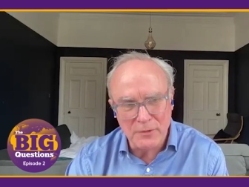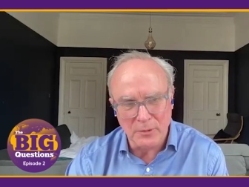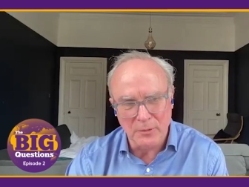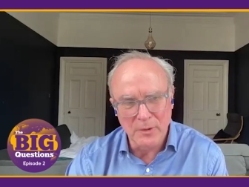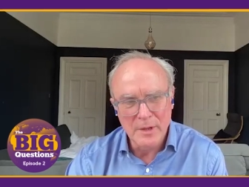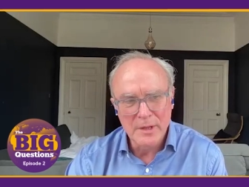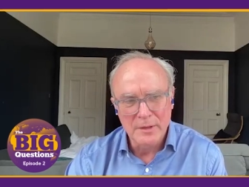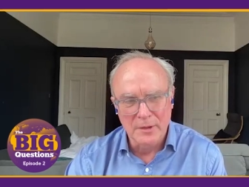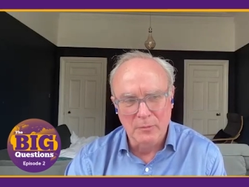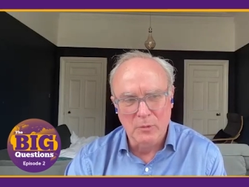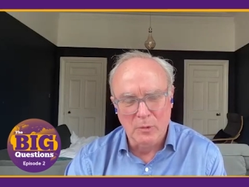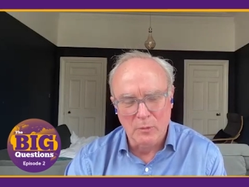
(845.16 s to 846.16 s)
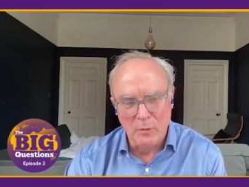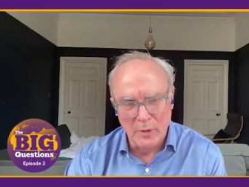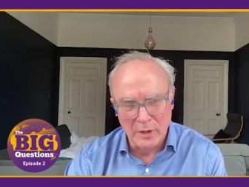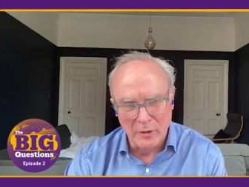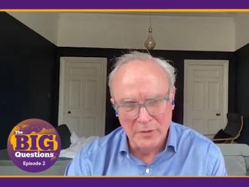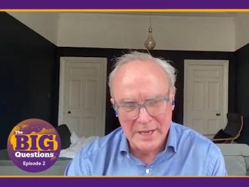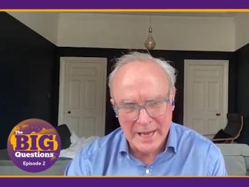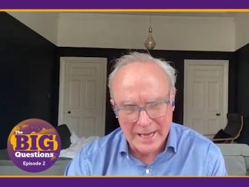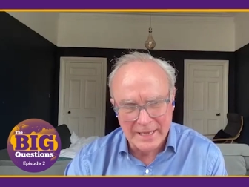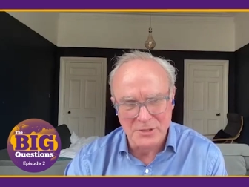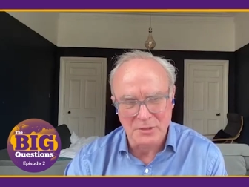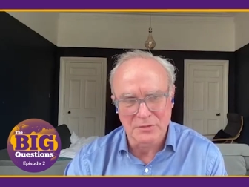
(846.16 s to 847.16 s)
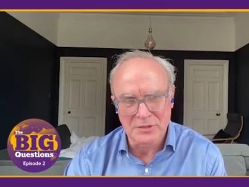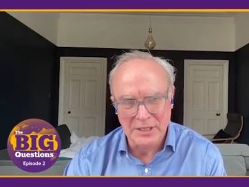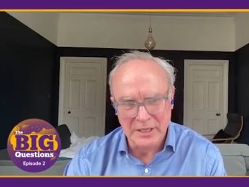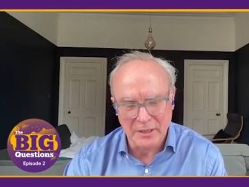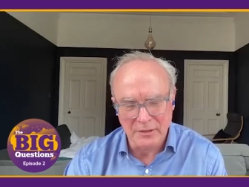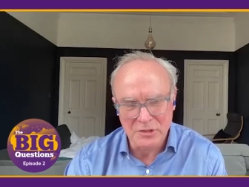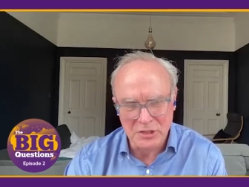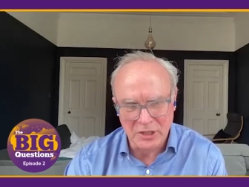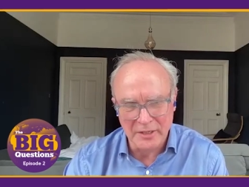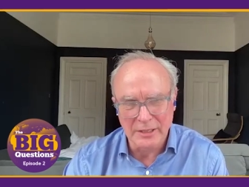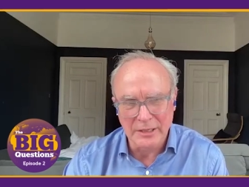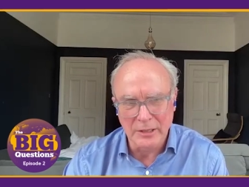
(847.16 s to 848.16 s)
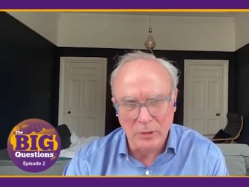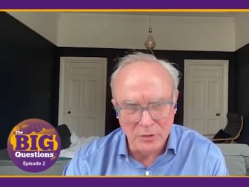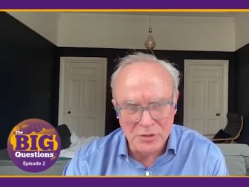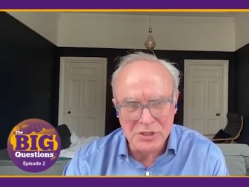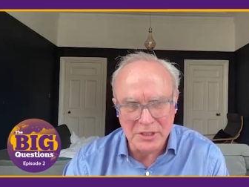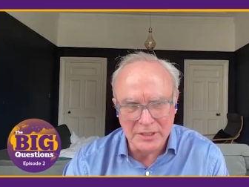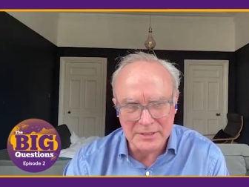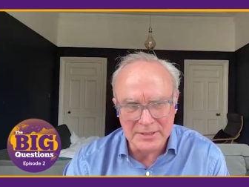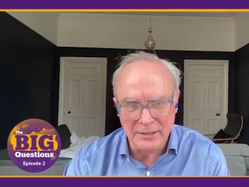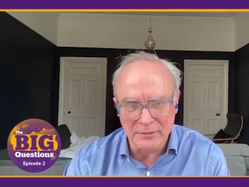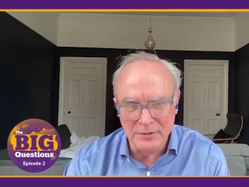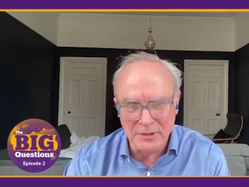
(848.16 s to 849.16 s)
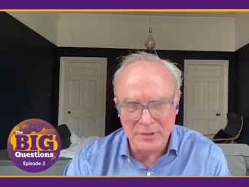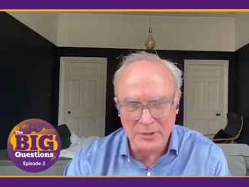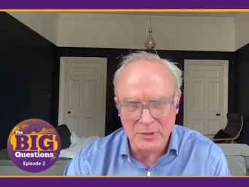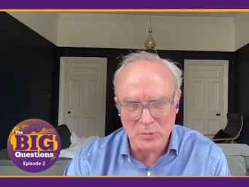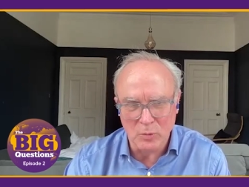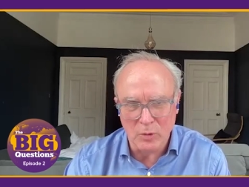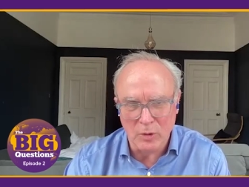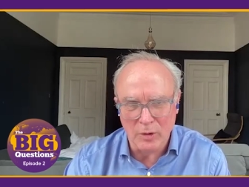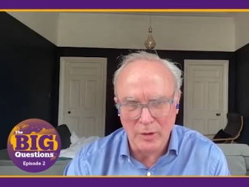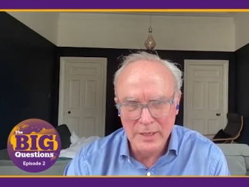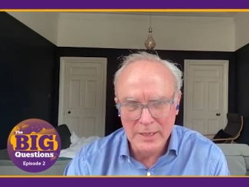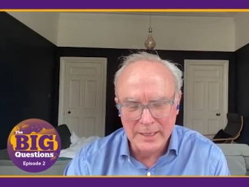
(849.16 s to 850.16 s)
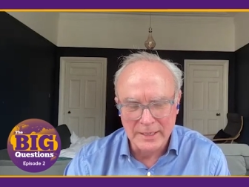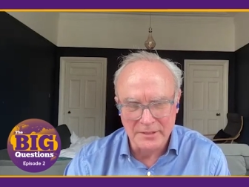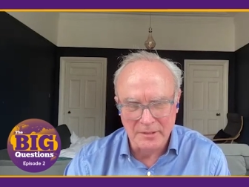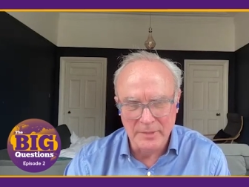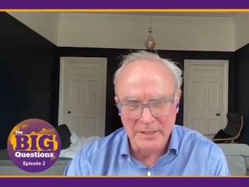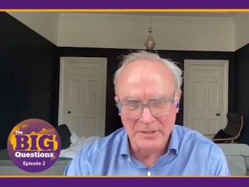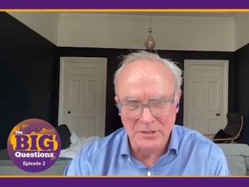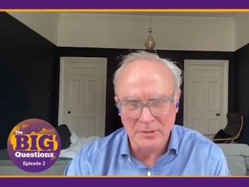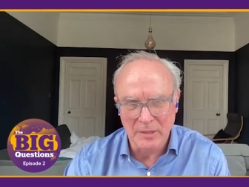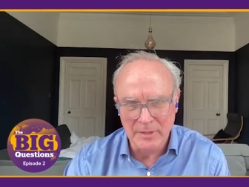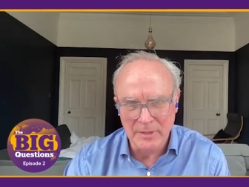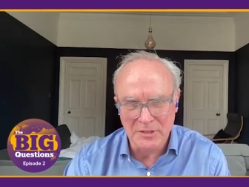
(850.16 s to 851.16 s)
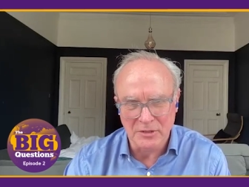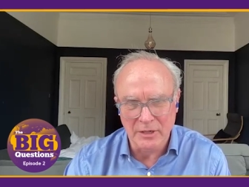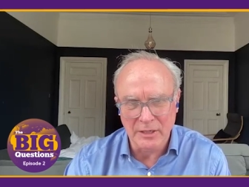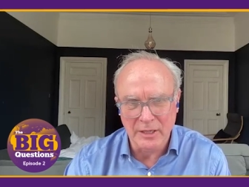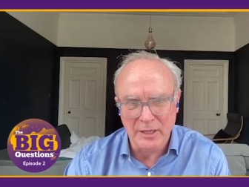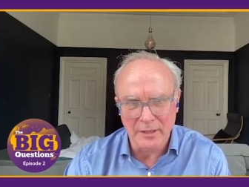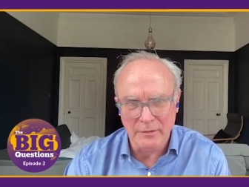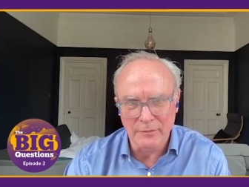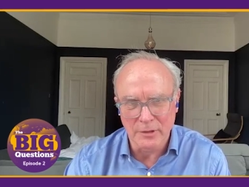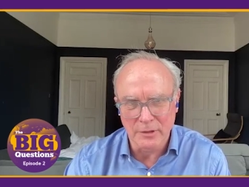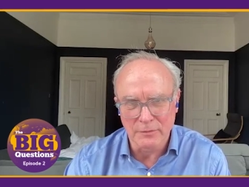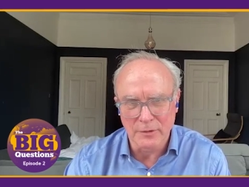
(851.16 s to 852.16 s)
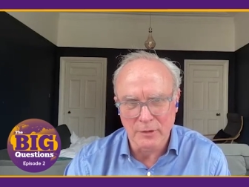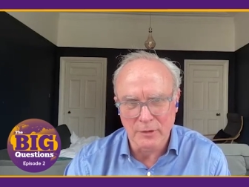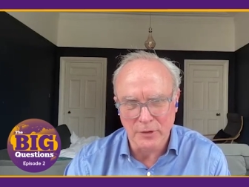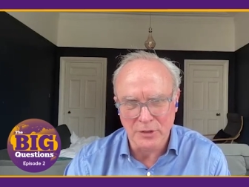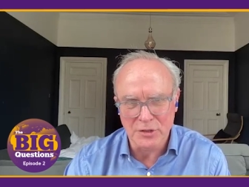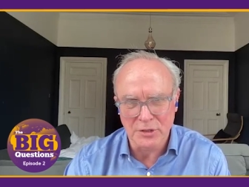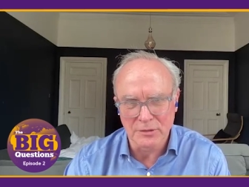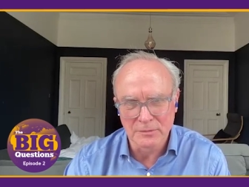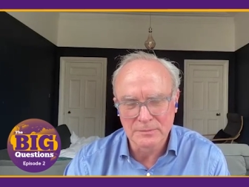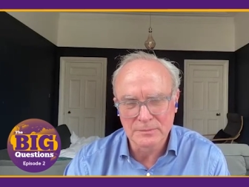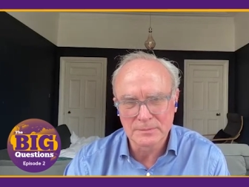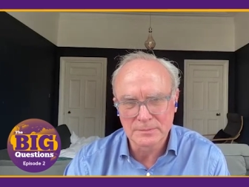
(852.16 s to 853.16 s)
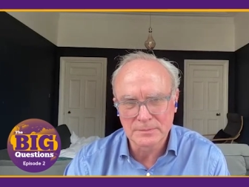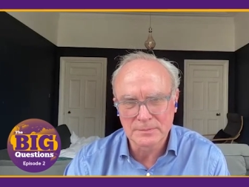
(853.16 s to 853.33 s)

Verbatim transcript: doubtful that we're on the edge of seeing China launching itself into this war as a major a major ally of, of, of Russia.